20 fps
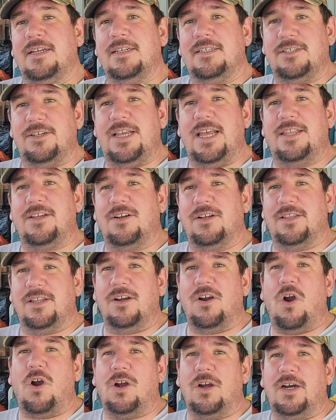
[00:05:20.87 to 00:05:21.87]
So yeah,
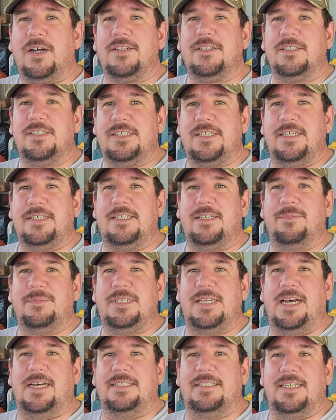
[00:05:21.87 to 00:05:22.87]
there are other
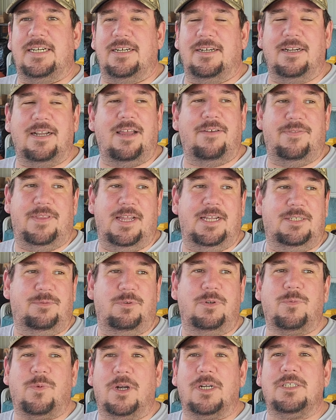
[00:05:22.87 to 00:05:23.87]
systems out there if that's
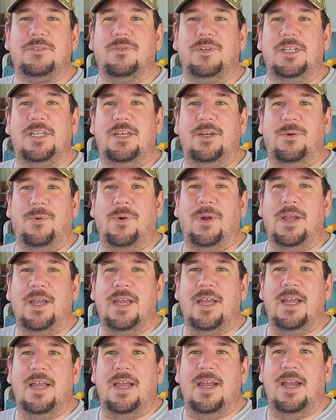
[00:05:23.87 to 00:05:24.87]
what works for you.
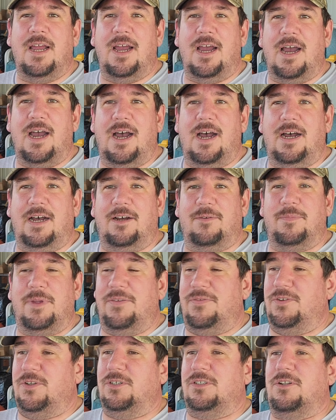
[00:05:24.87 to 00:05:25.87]

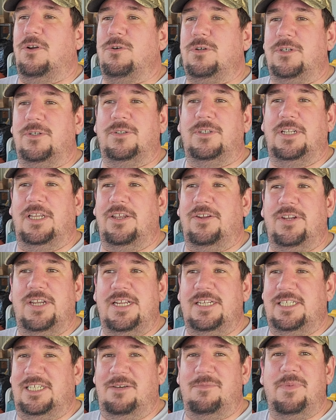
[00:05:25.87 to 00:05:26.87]
If you're local and you
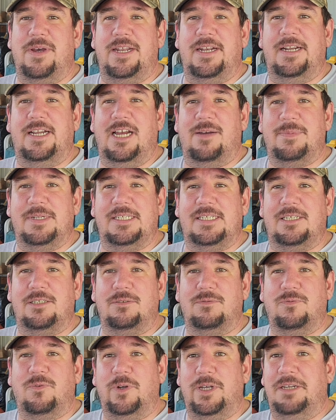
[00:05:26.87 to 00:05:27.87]
need somebody to come and
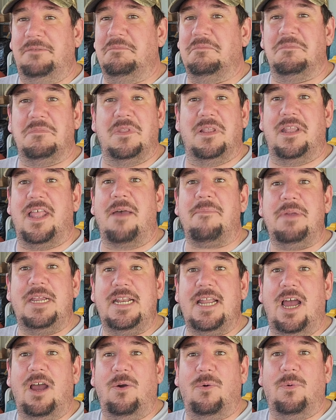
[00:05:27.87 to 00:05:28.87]
till for you, let me
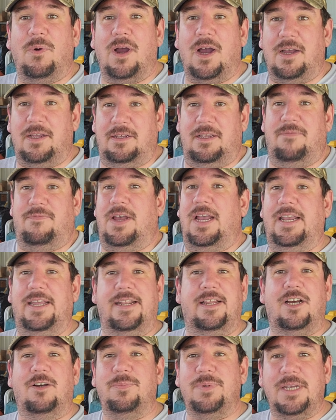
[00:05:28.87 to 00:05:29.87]
know. If I
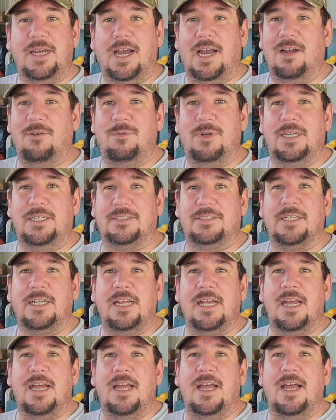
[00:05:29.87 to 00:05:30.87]
can help you, I will.
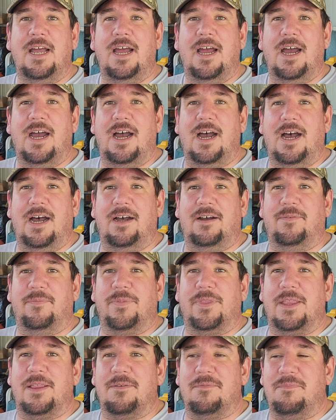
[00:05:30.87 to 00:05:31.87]

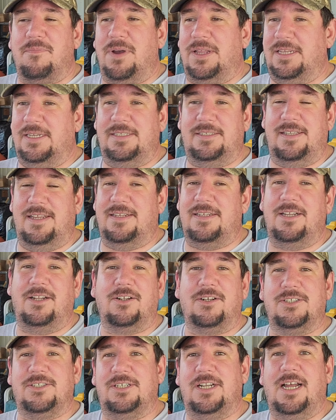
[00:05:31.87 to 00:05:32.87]
But the
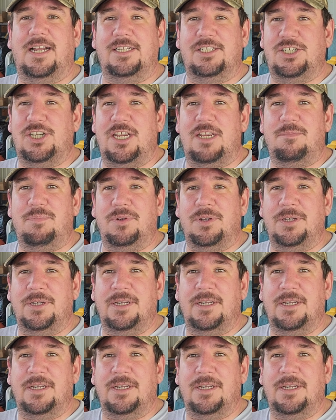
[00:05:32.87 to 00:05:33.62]
tillers are not cheap.